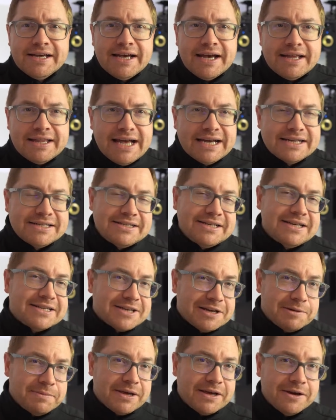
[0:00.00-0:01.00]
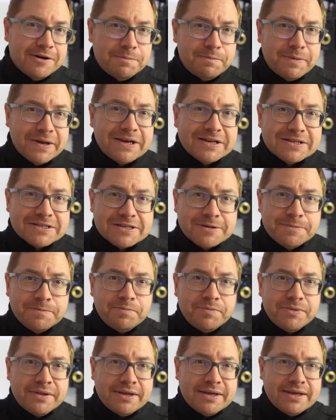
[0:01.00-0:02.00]
And that is going to be good because,
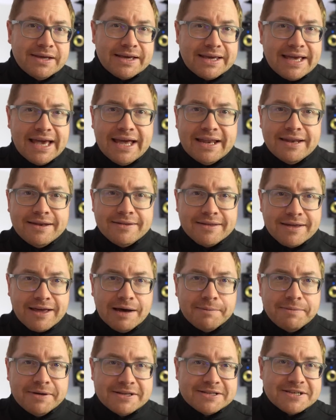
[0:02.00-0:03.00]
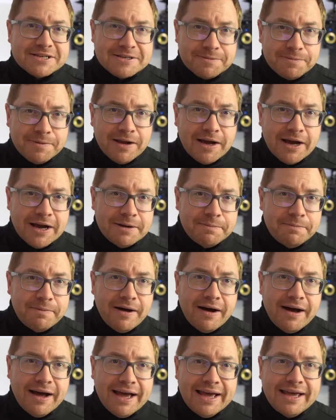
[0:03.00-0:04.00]
again, the gubbins are supplied
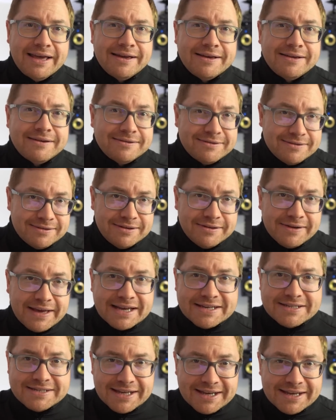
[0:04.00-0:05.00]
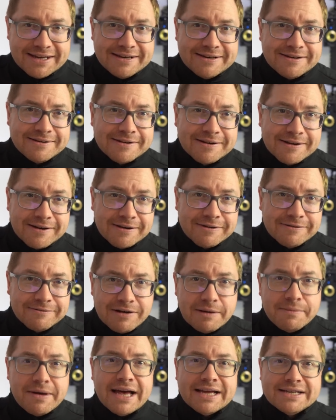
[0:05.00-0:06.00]
by, you guessed it,
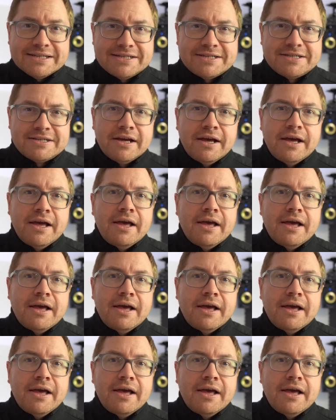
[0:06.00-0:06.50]
Rimets.